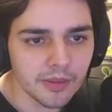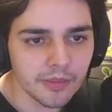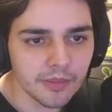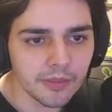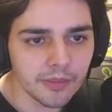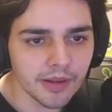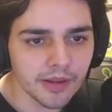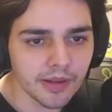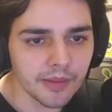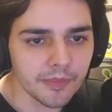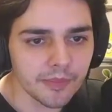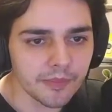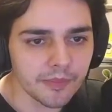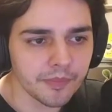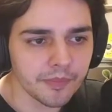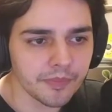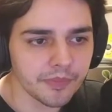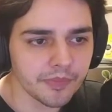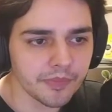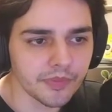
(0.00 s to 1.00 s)
But I'm
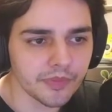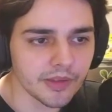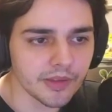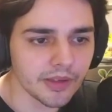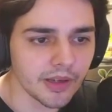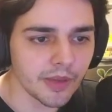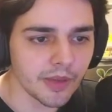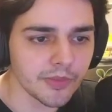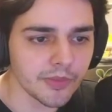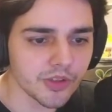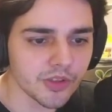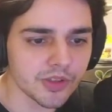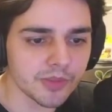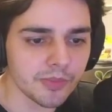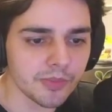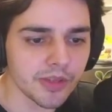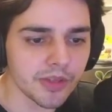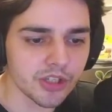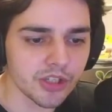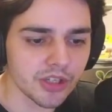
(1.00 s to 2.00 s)
just
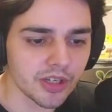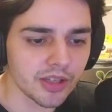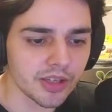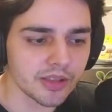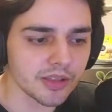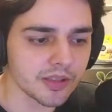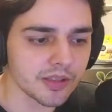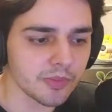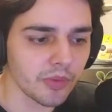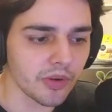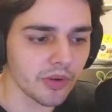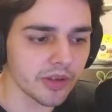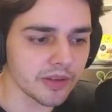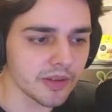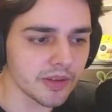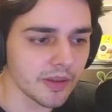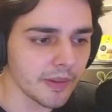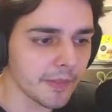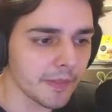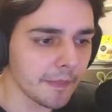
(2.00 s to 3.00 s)
bitching at this point.
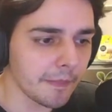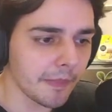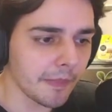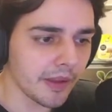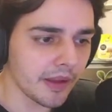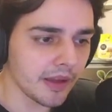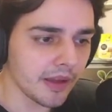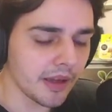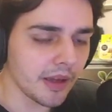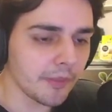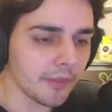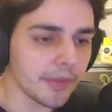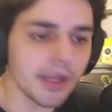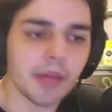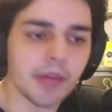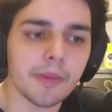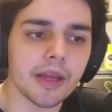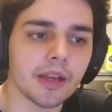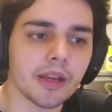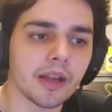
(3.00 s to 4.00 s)
But
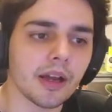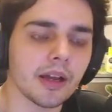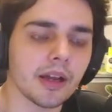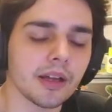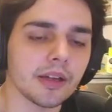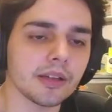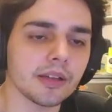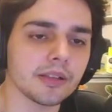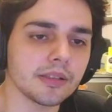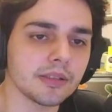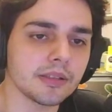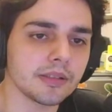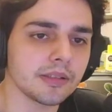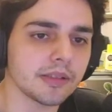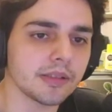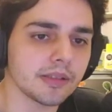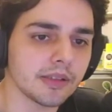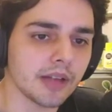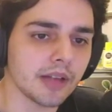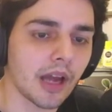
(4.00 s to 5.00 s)
yeah, man, I
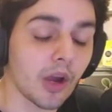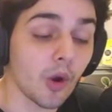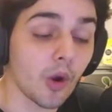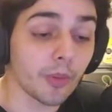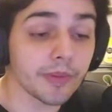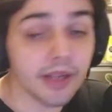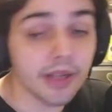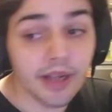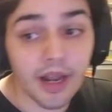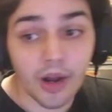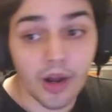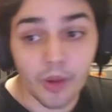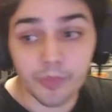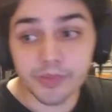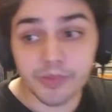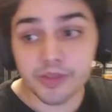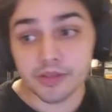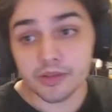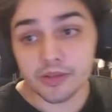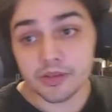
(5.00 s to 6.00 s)
hope that
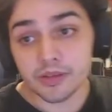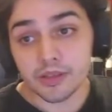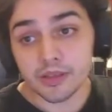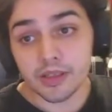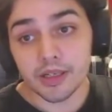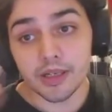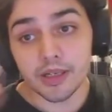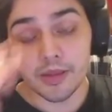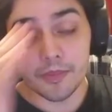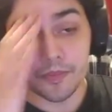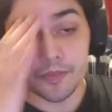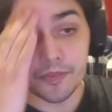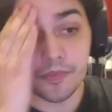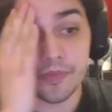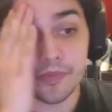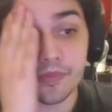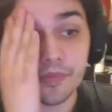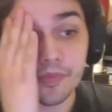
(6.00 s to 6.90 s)
helped. I